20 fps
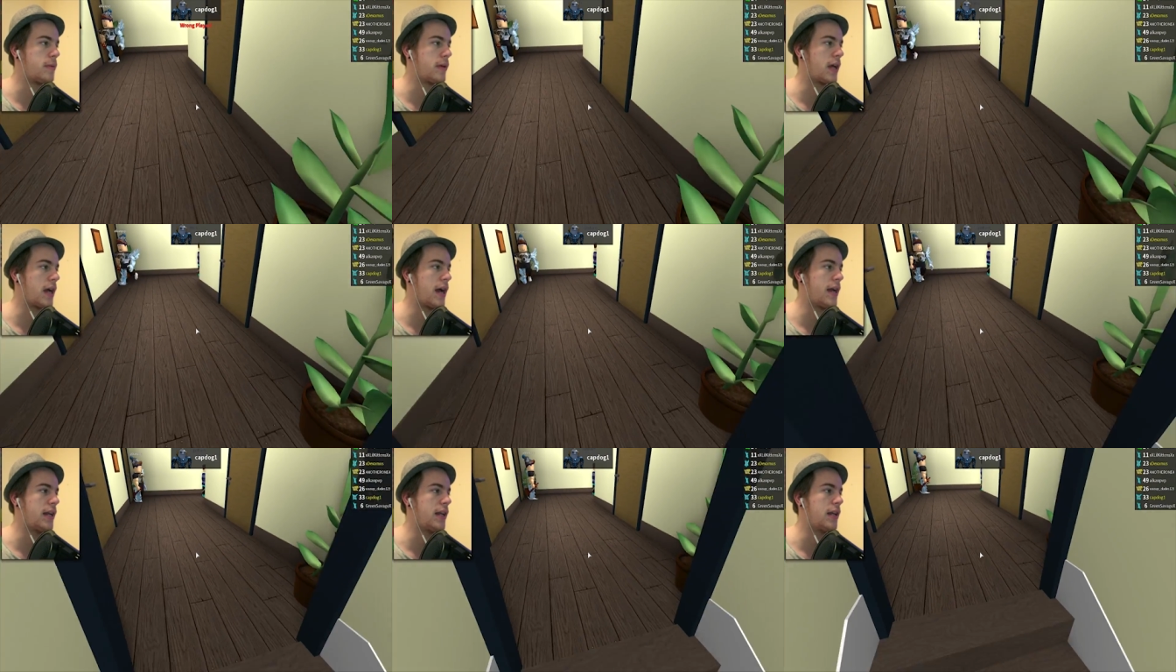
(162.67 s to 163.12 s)
to
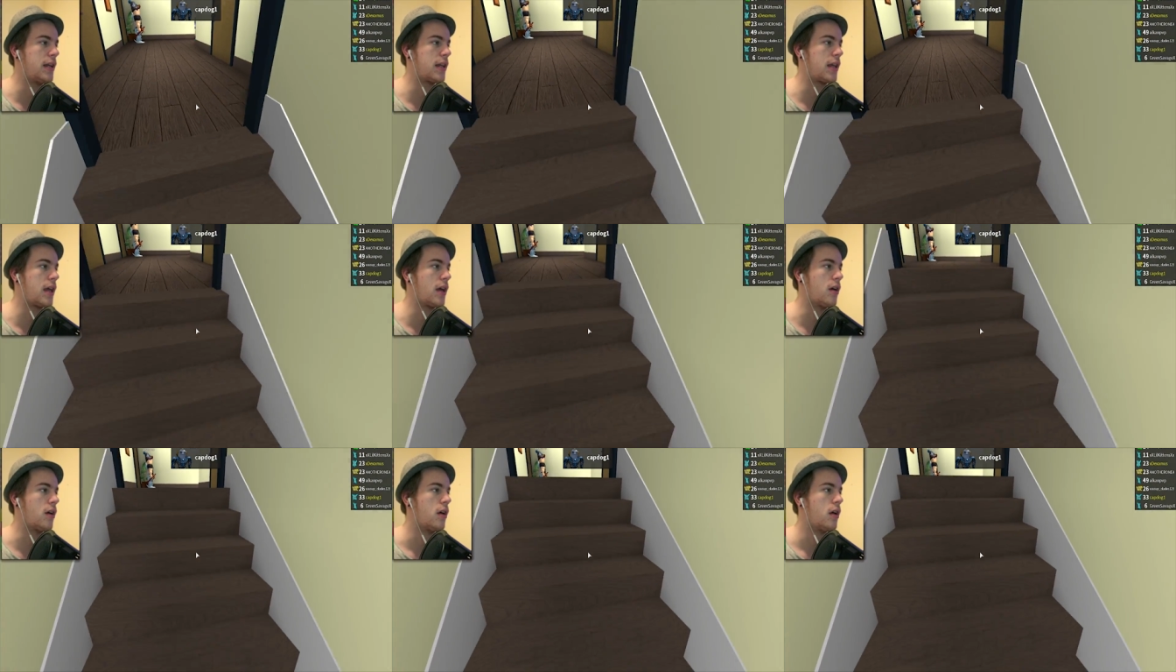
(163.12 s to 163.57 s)
be the guy I needed
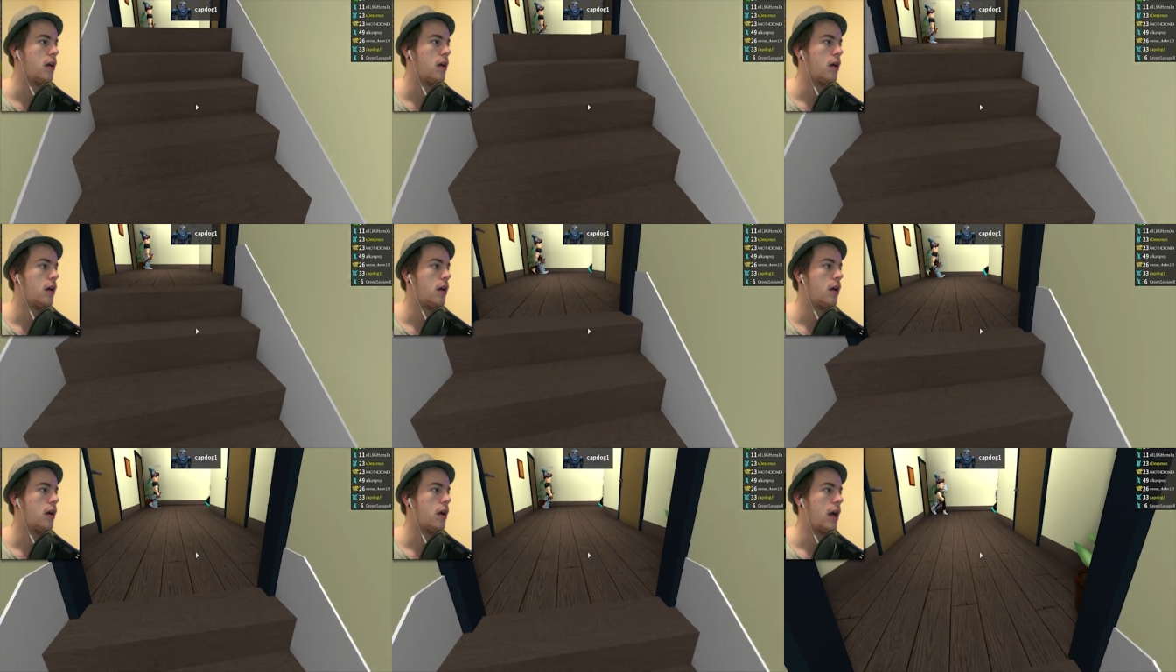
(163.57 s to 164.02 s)
to kill.
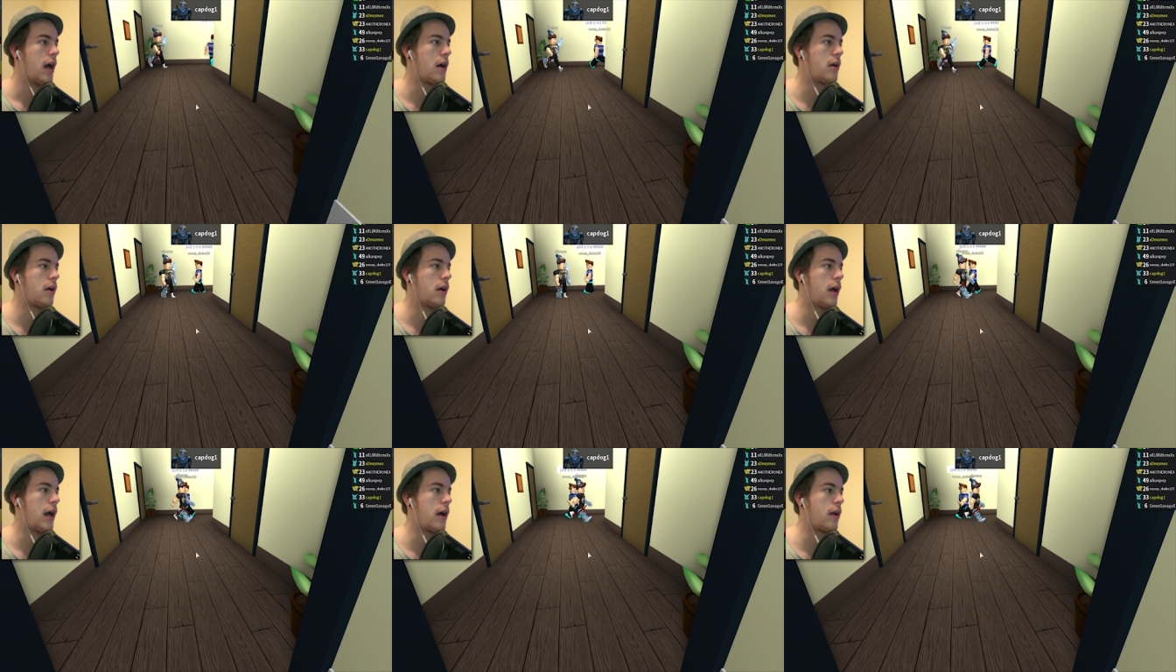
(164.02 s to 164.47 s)

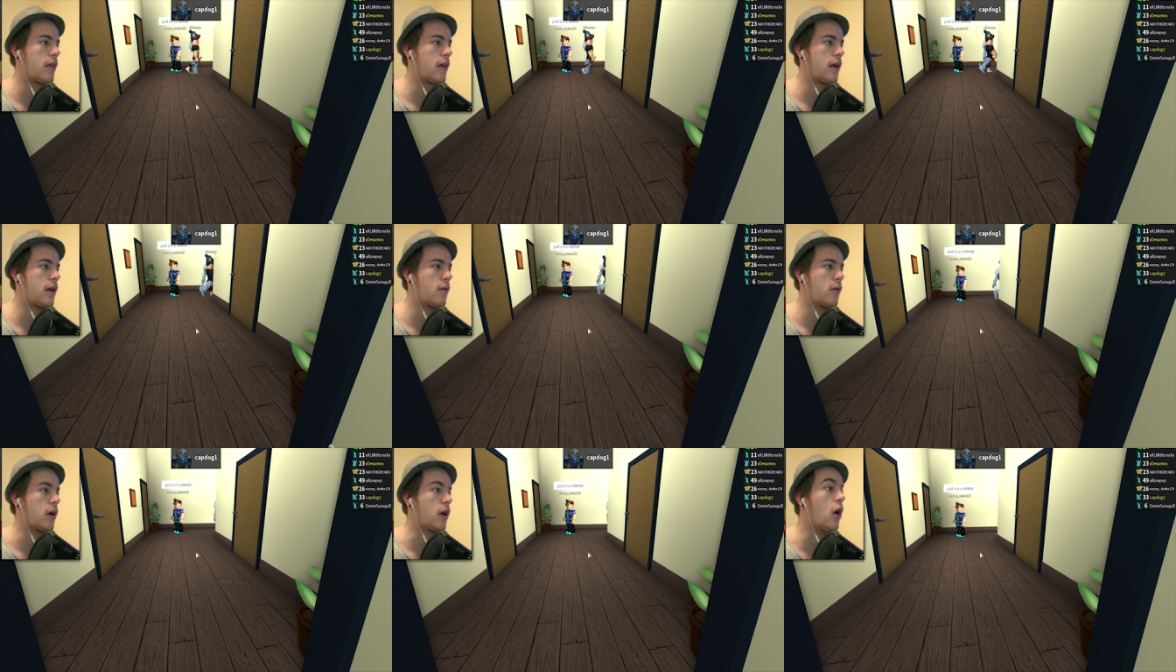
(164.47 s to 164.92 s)
How, how did
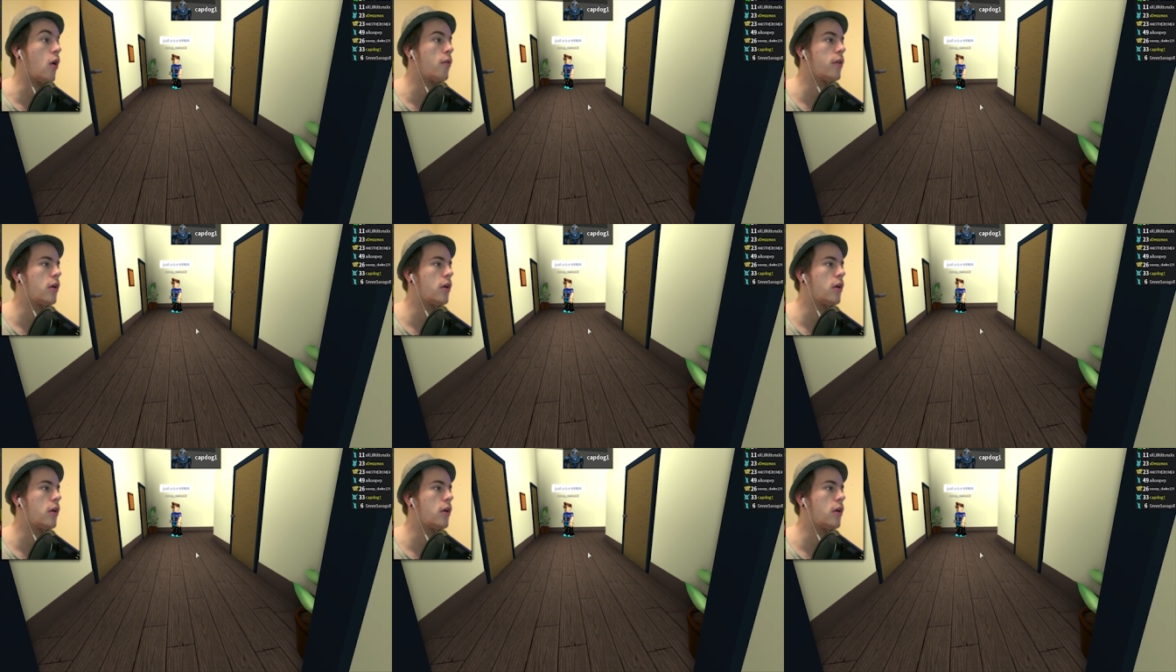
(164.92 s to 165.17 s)
that not work? Oh,